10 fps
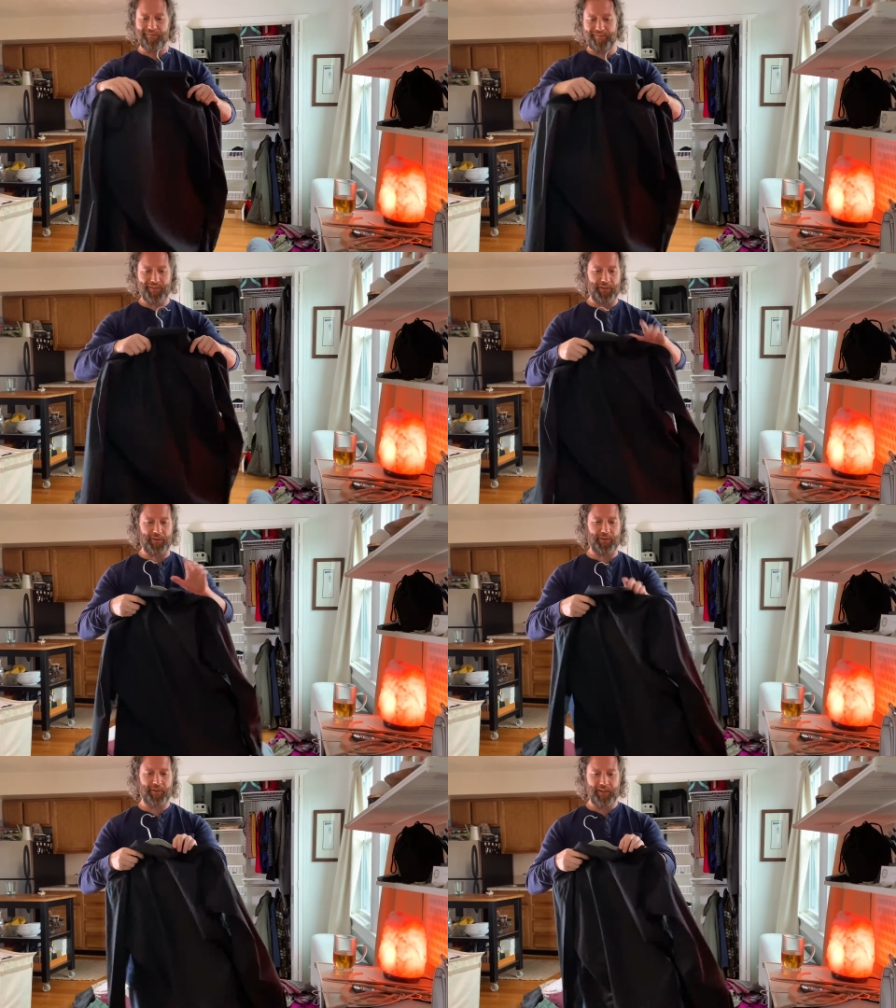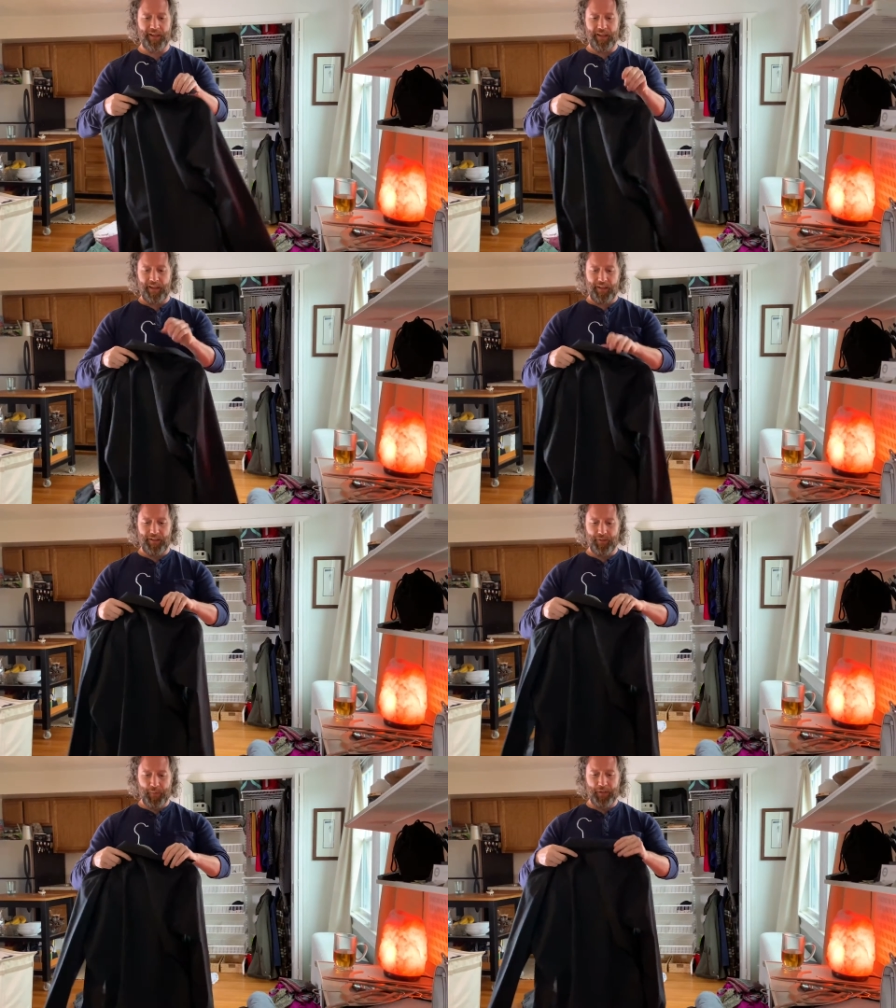So it
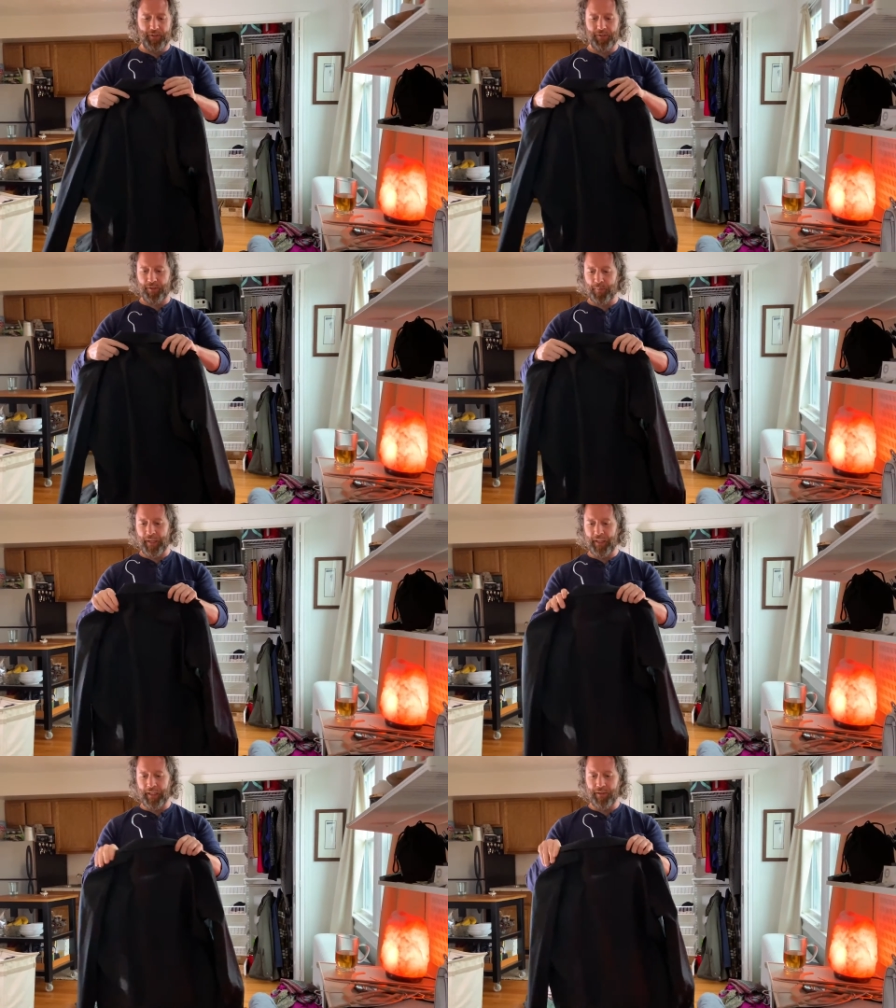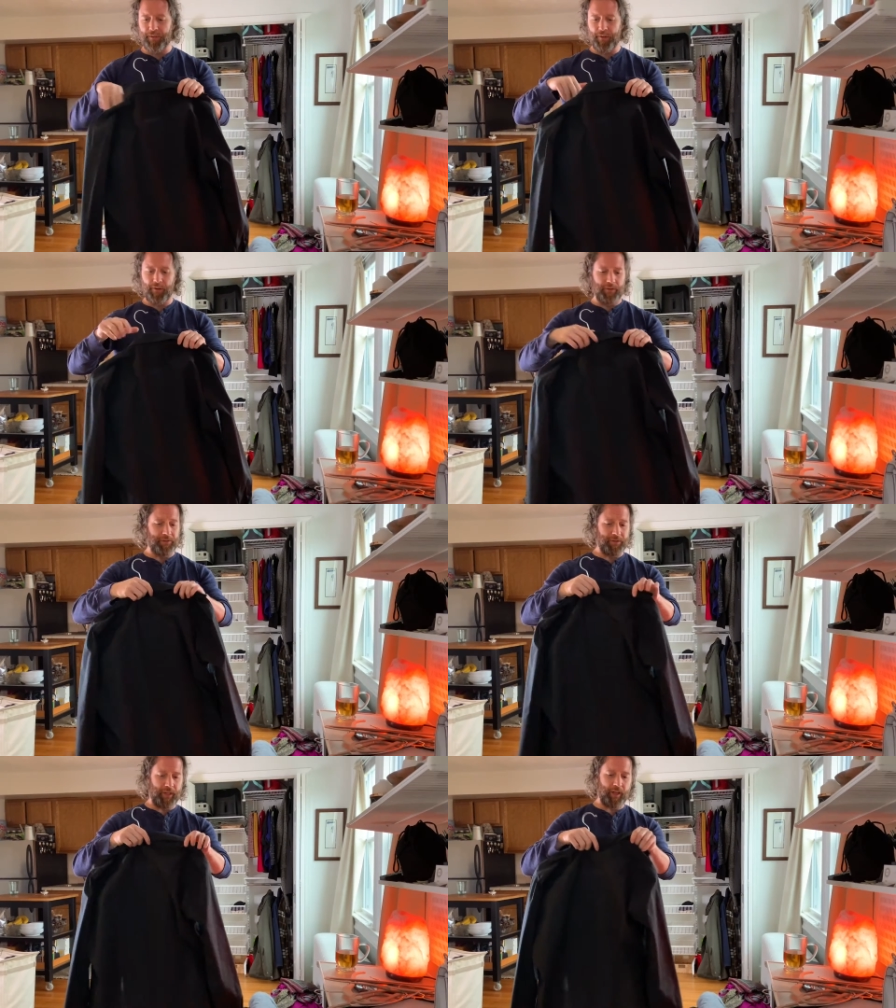just makes decision making easier. It
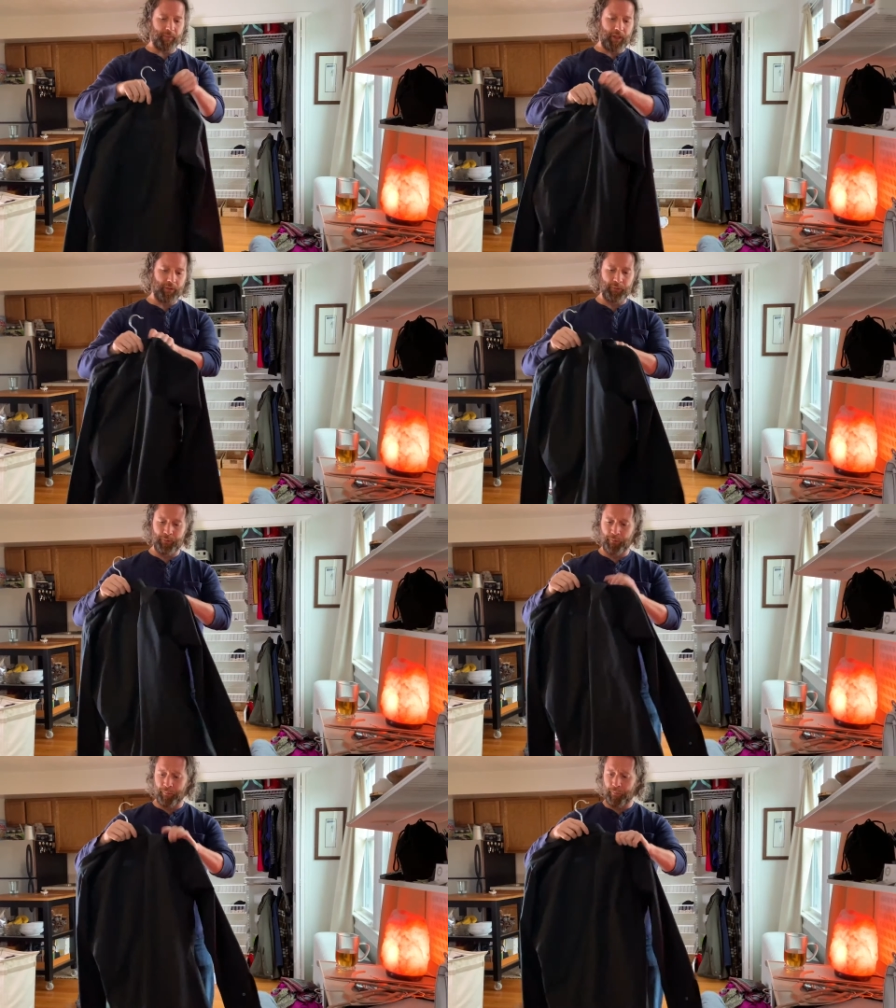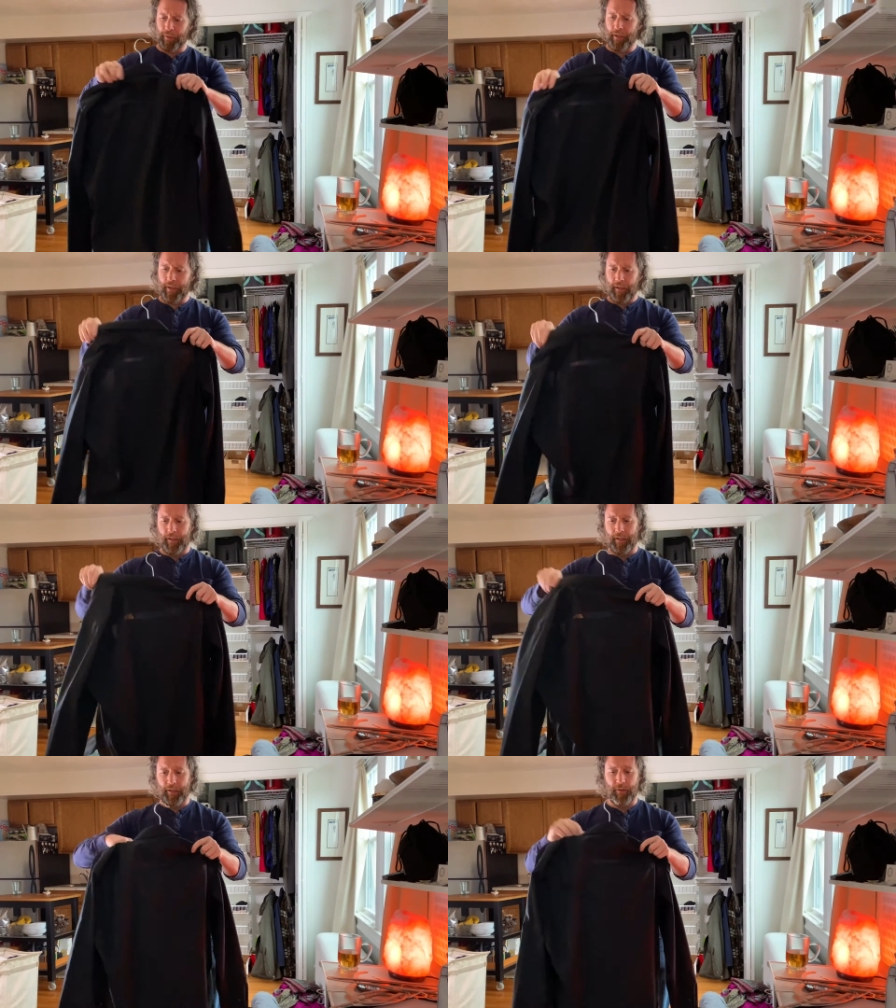doesn't take up a lot of room,
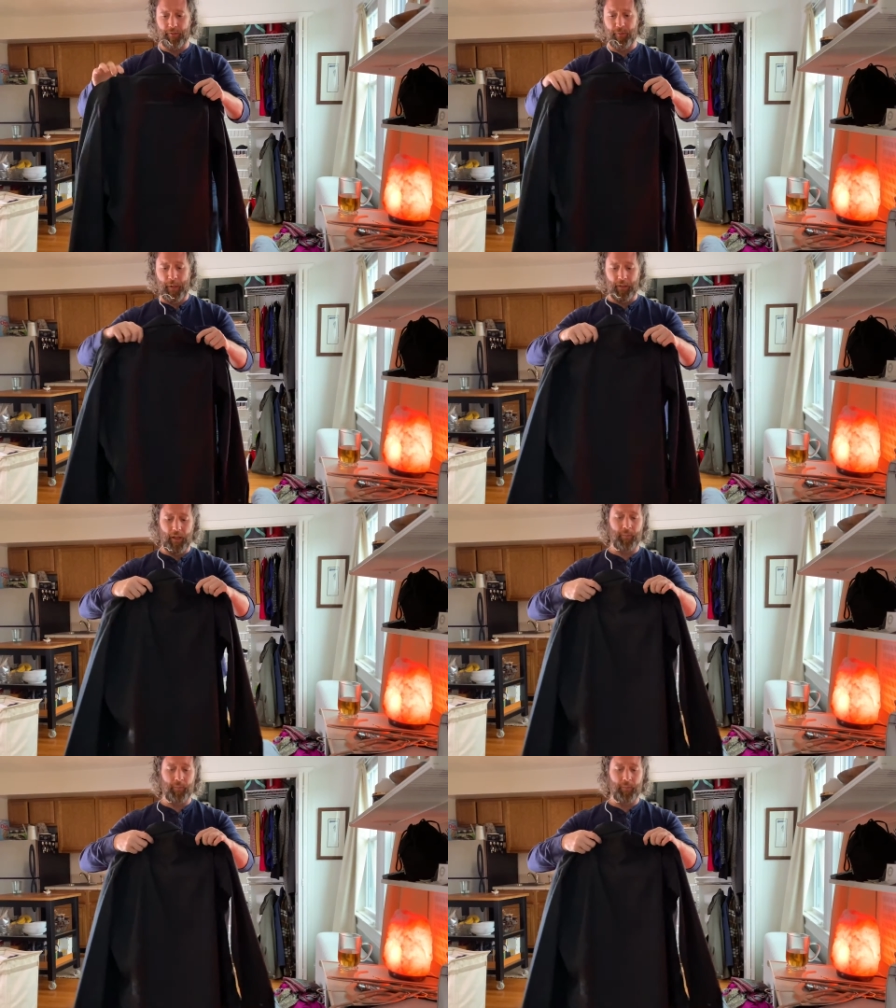and I don't have to spend a lot